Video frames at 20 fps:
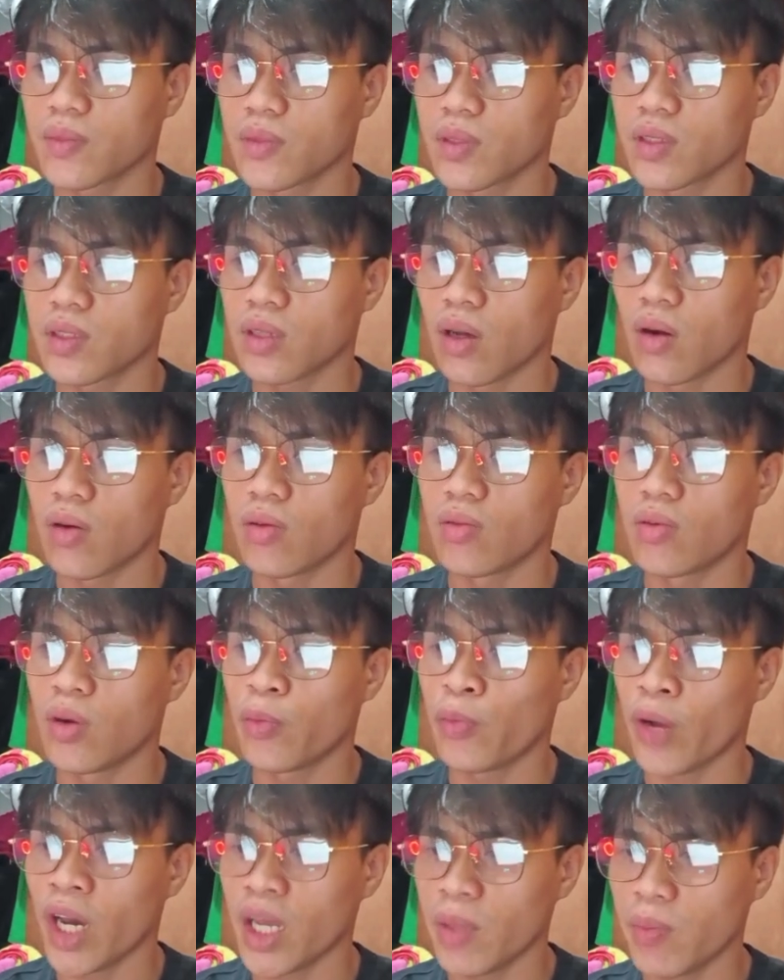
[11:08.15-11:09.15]
So,
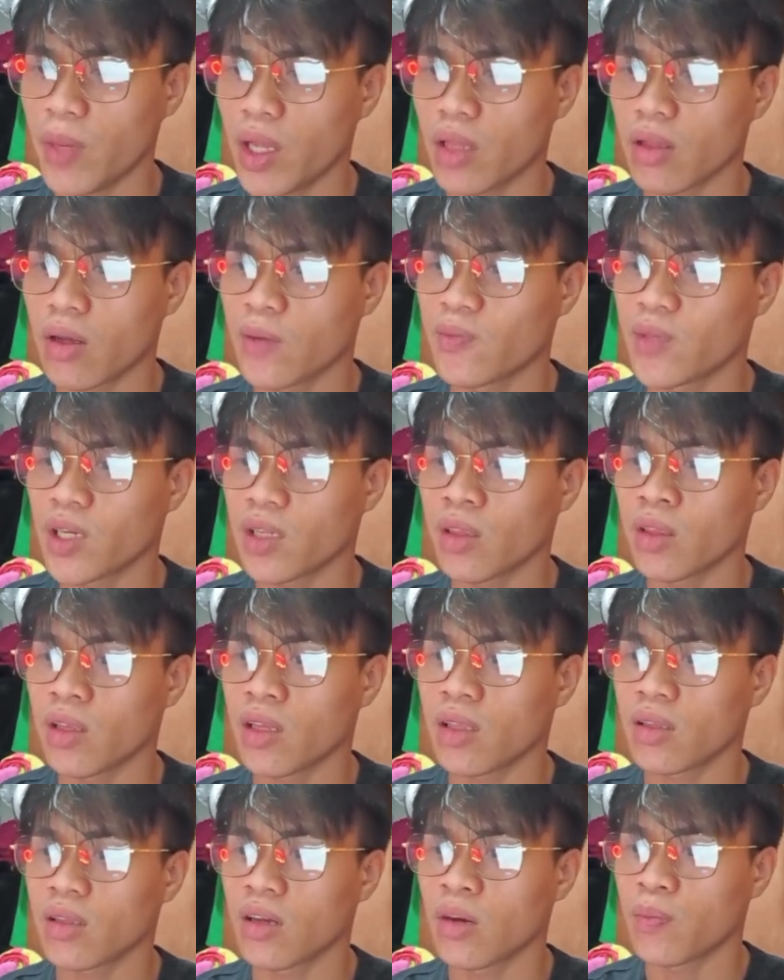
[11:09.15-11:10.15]
refinement of
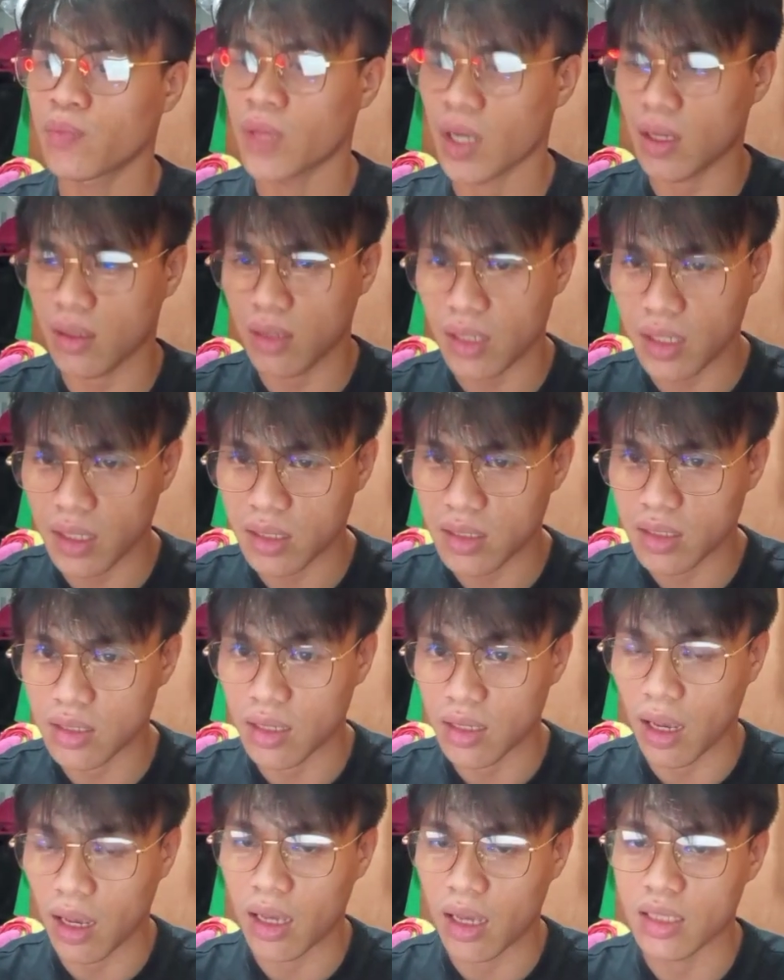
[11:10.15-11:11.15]

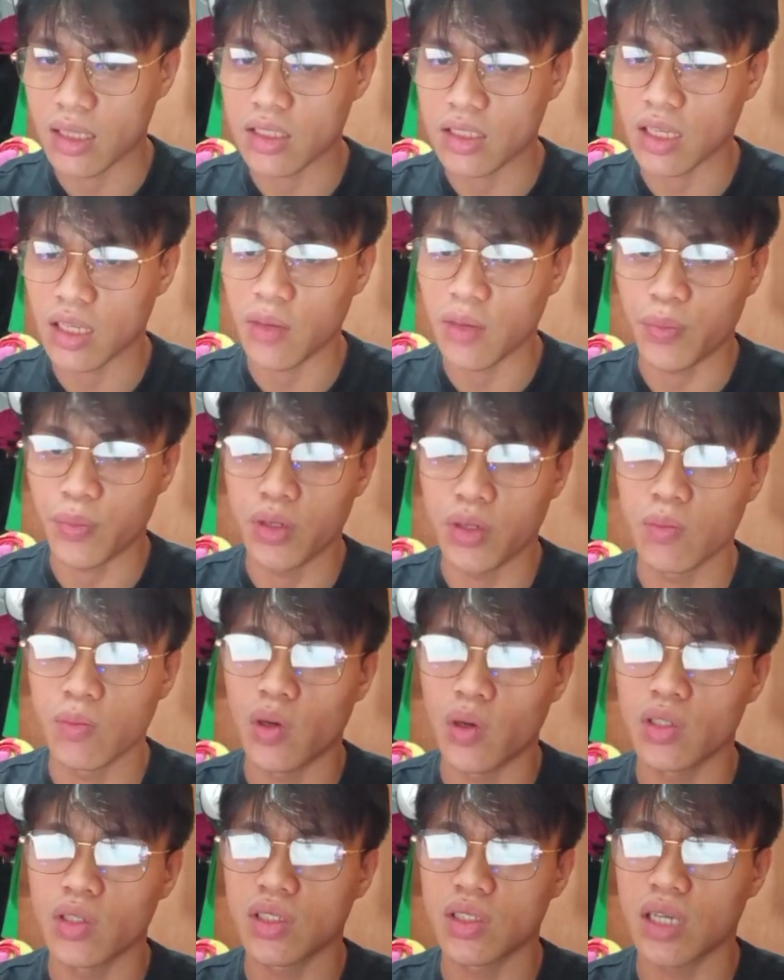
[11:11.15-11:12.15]
techniques and safer,
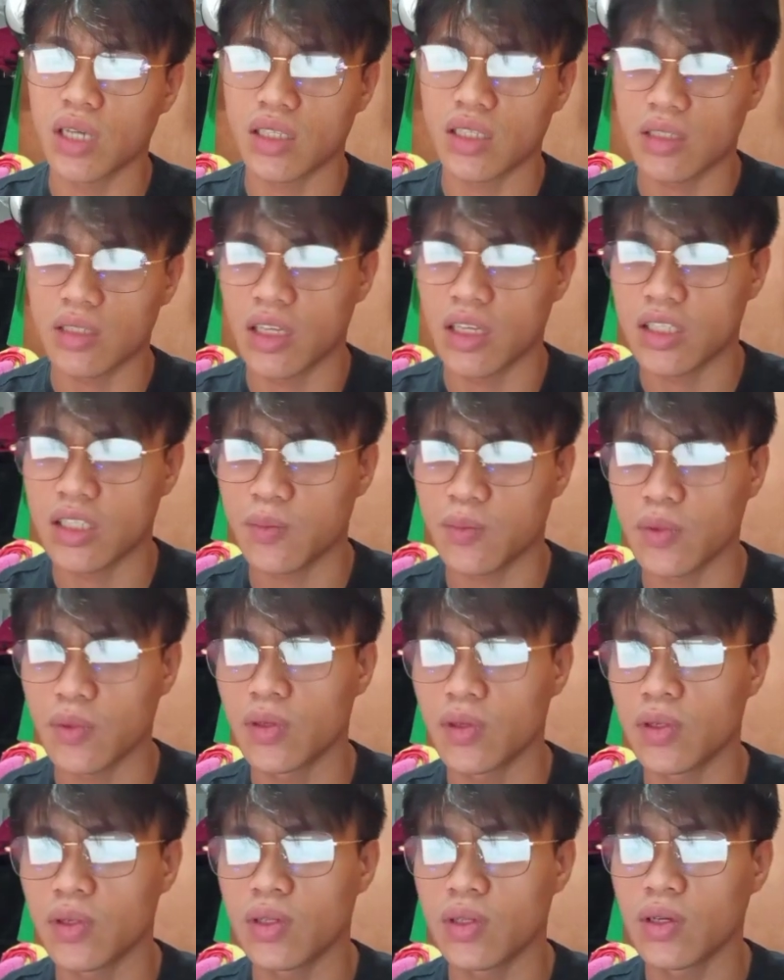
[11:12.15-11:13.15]
more
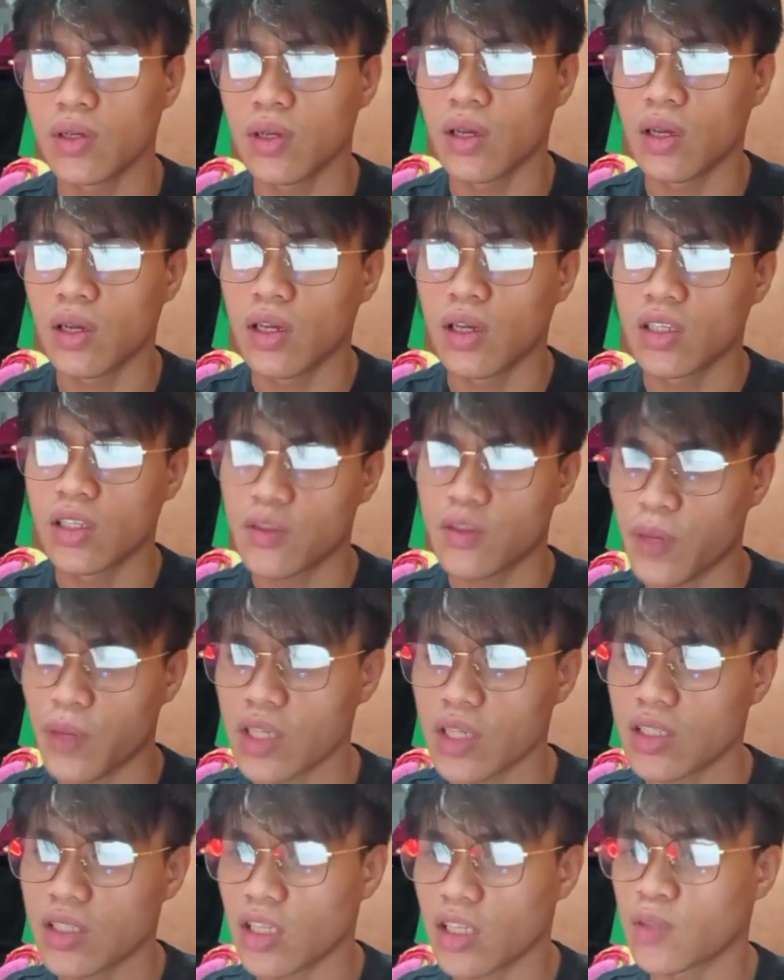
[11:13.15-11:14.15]
successful
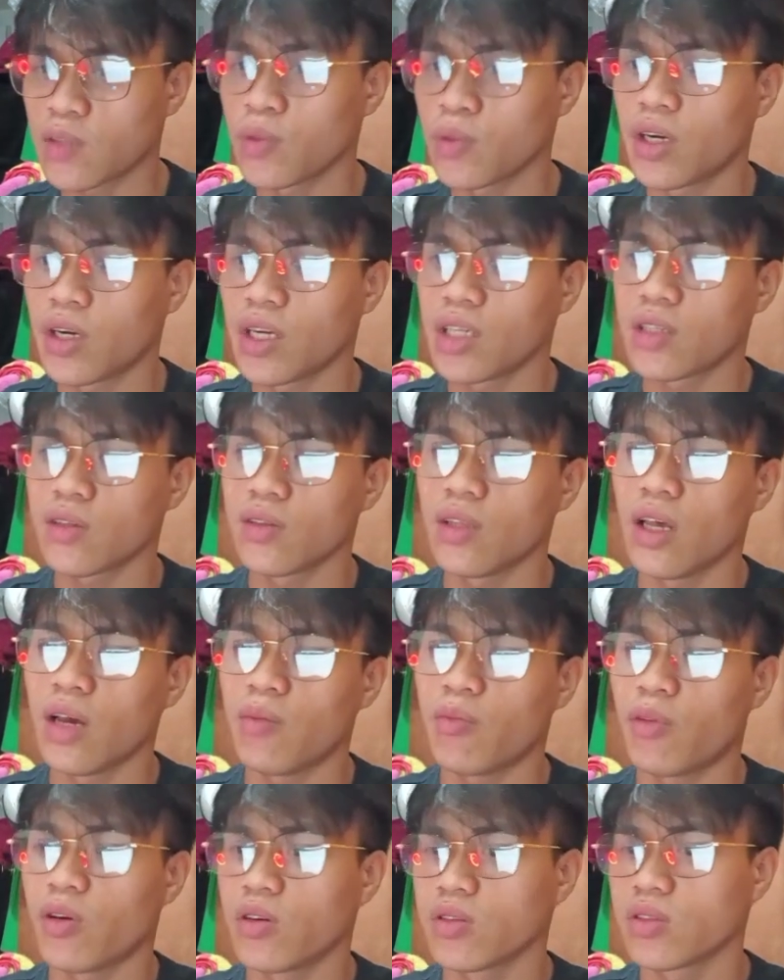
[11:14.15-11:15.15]
space exploration
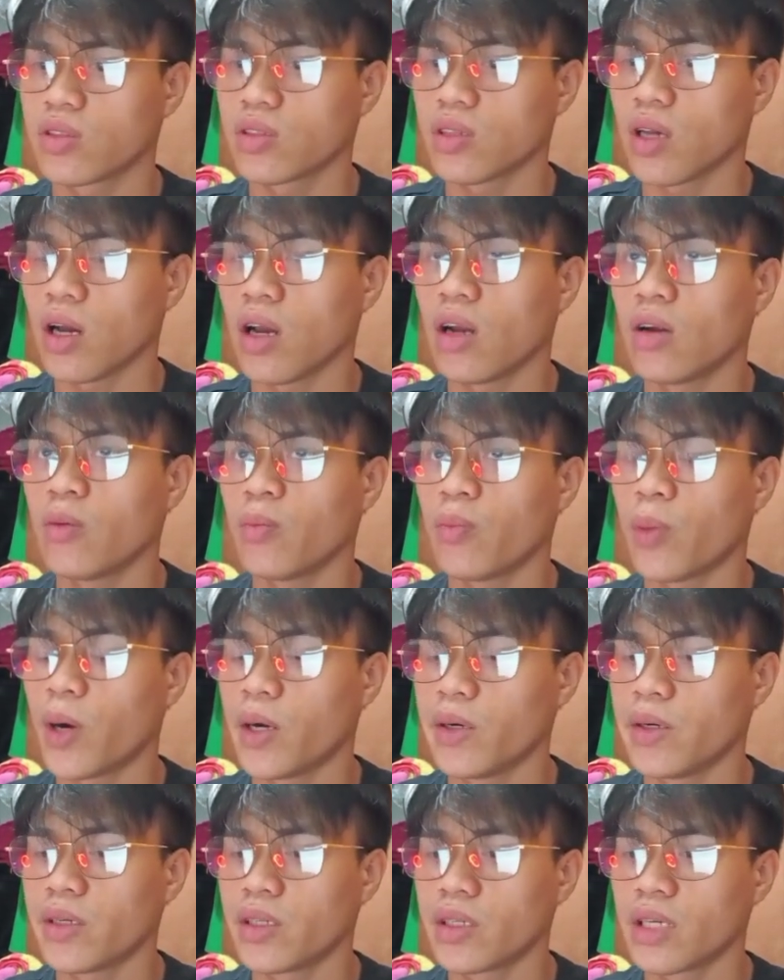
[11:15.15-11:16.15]
efforts are
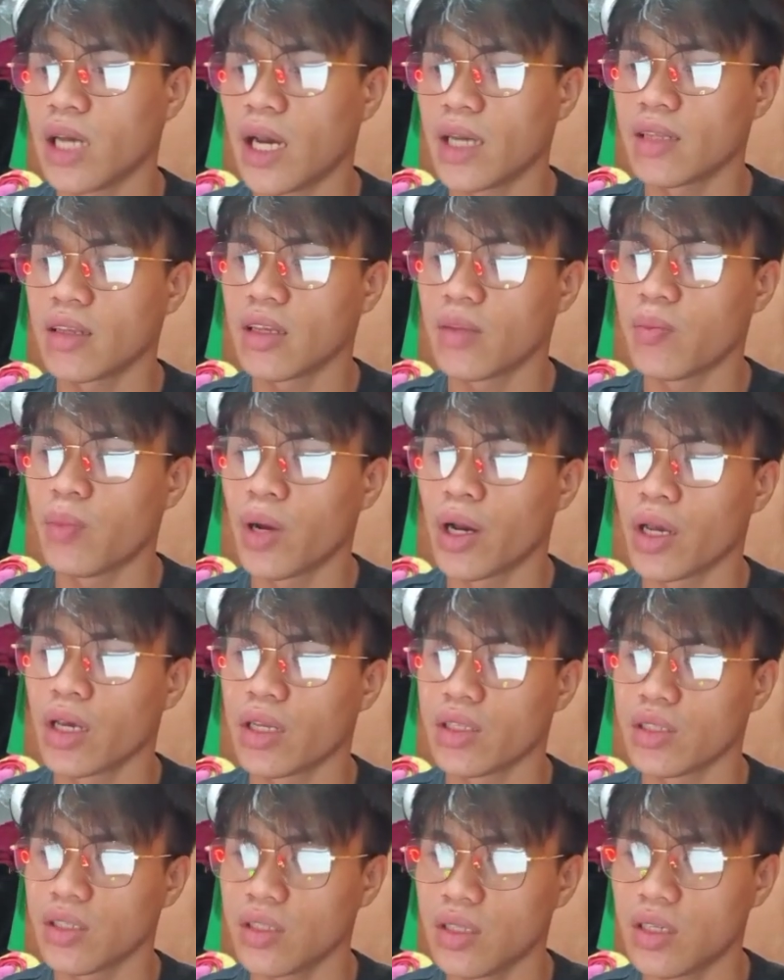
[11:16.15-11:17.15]
further guided by
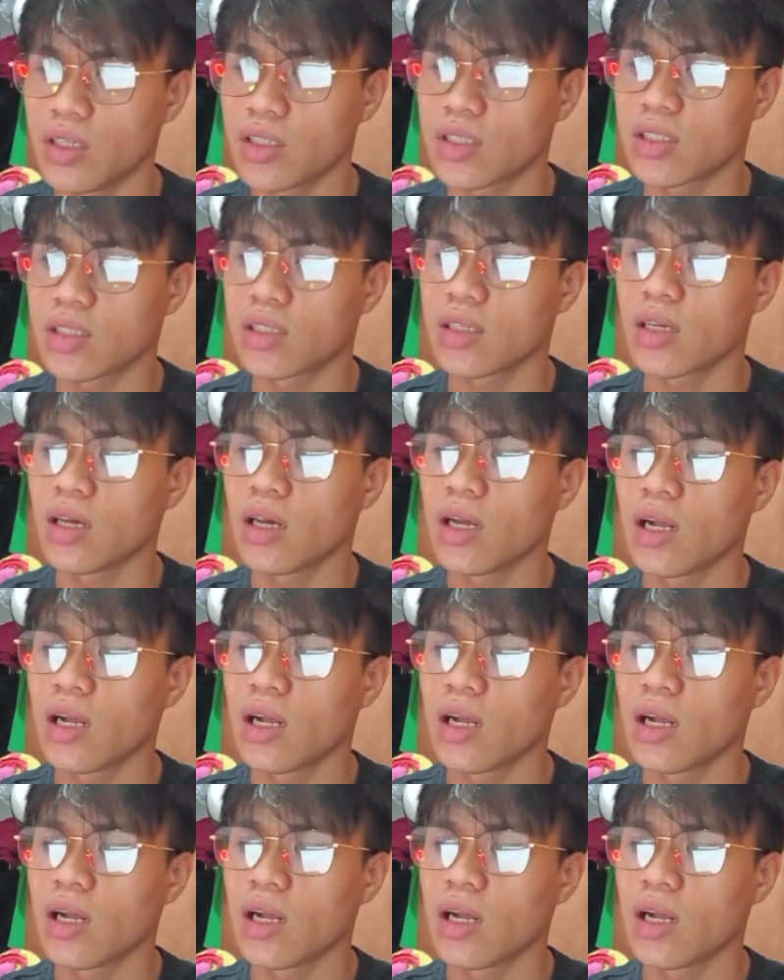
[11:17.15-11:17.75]
engineers,